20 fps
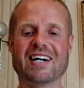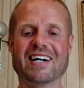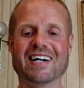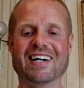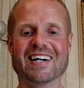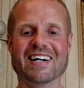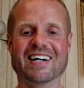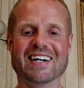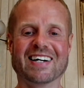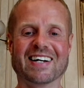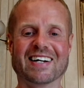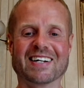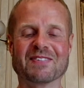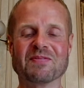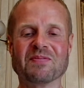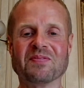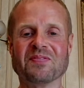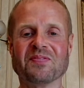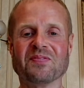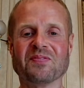
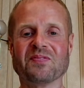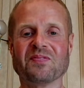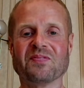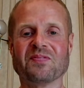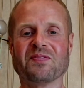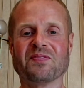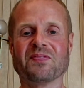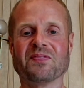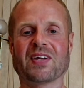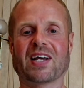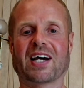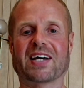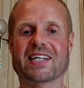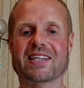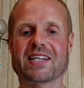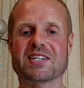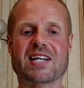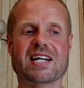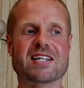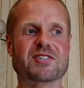I think
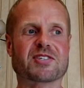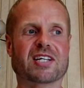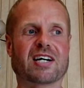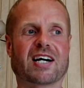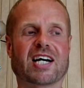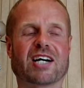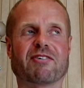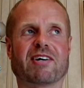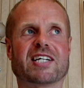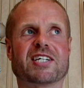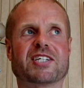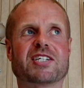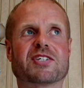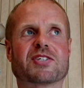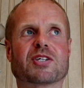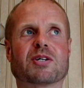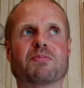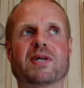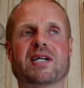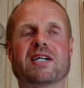they sense the higher
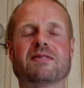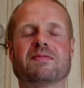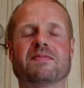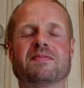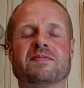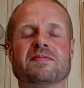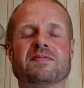energies somehow.